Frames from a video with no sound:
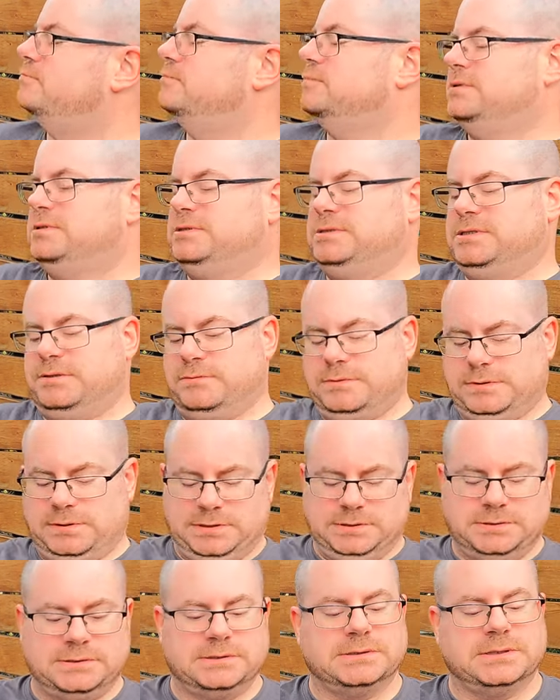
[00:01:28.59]
see what
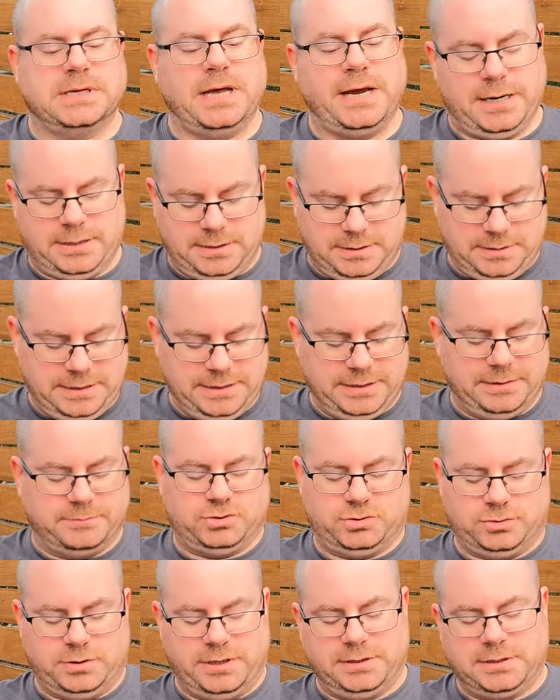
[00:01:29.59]
this is like, and I'm
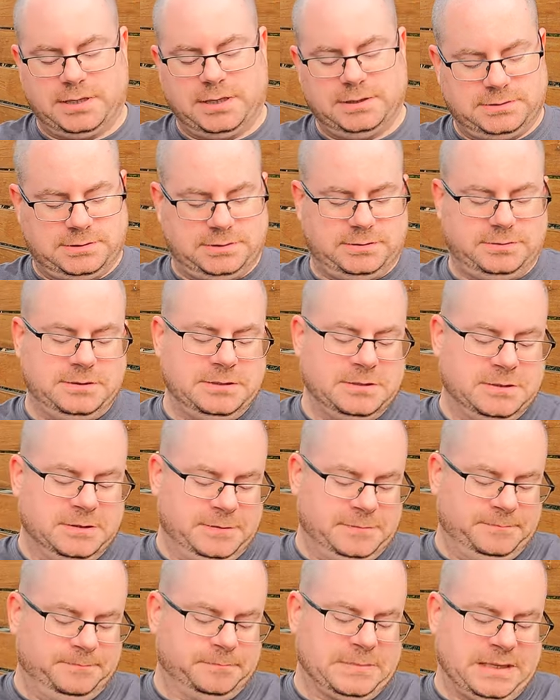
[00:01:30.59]
trying not to.
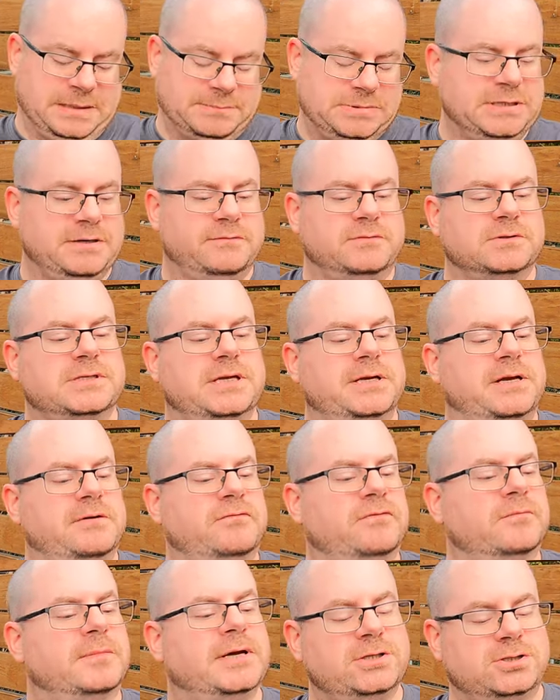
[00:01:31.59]
I'm seeing if there's any
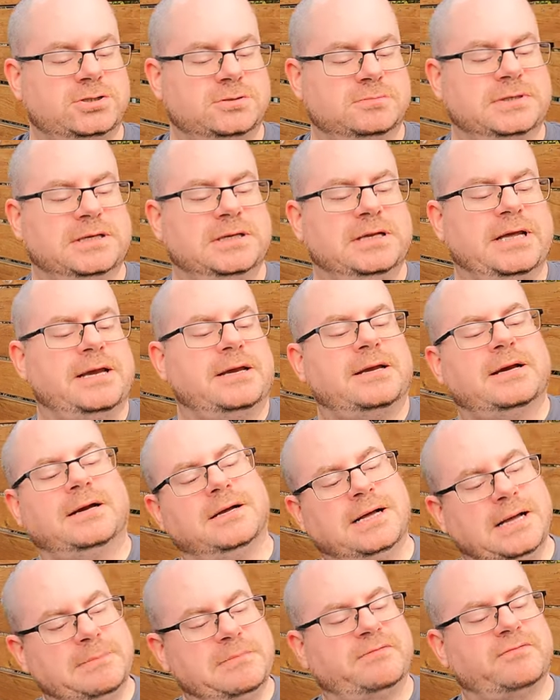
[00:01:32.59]
information, but like,
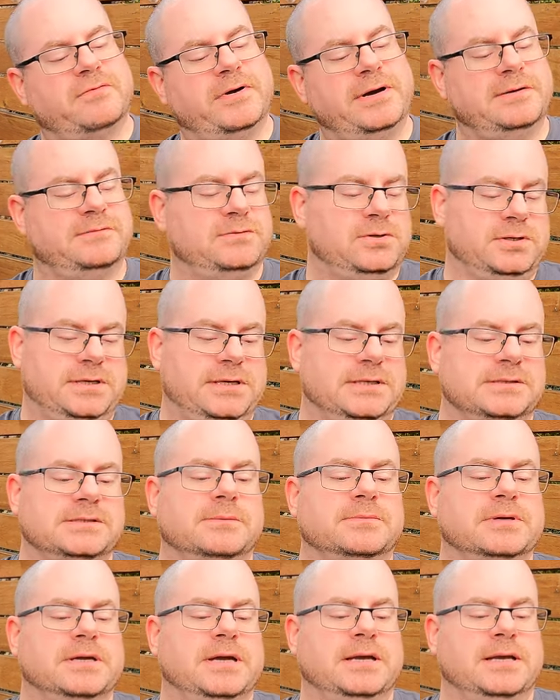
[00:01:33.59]
I'm afraid of looking at
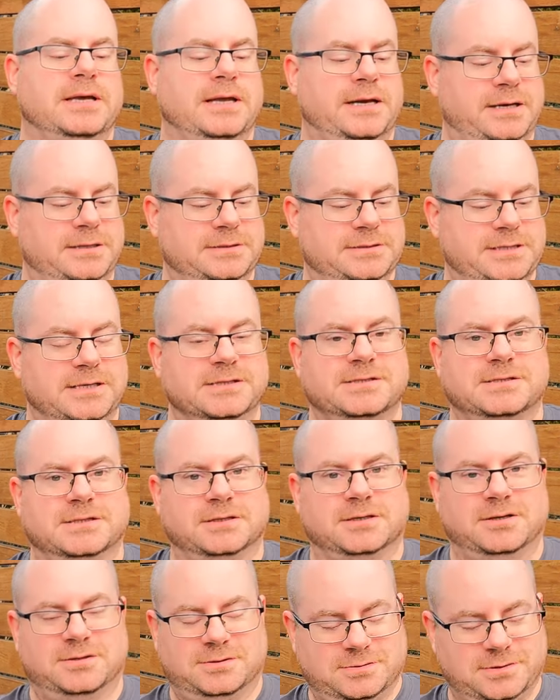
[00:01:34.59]
something and getting
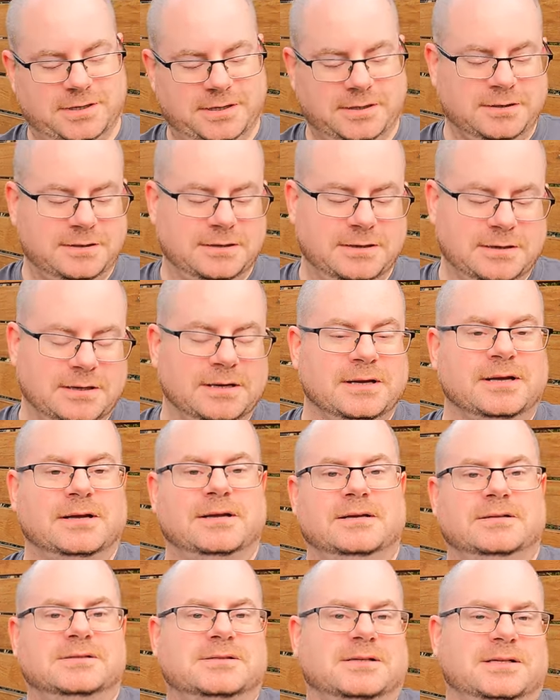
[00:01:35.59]
tasting notes, right?
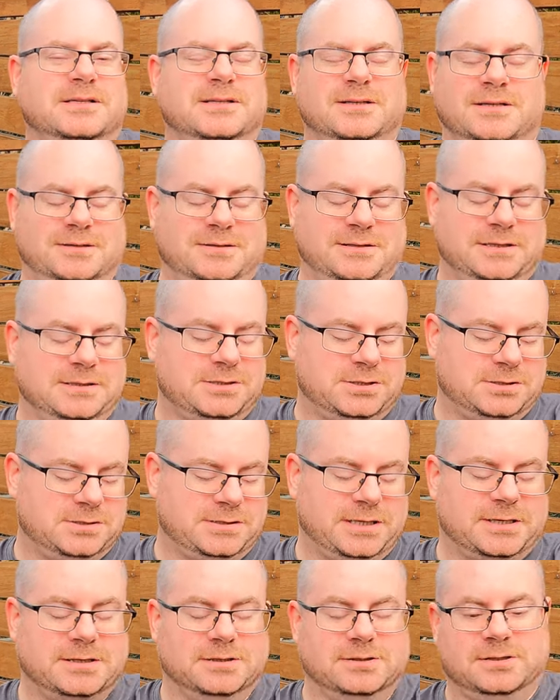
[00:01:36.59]
So let's just
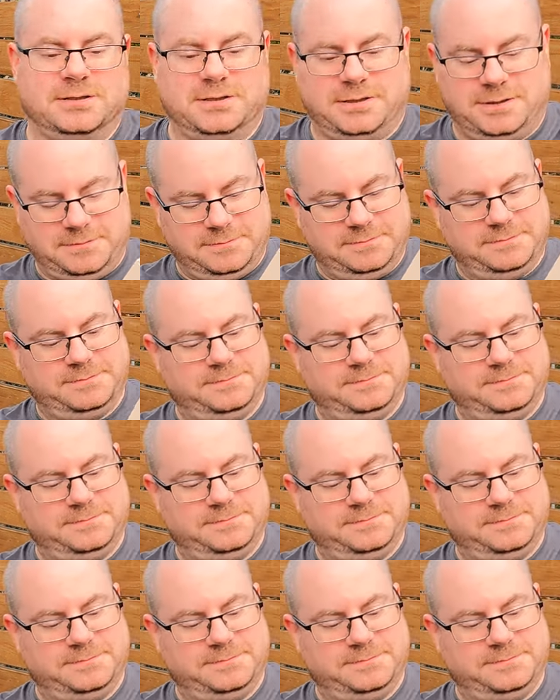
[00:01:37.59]
take a look at it.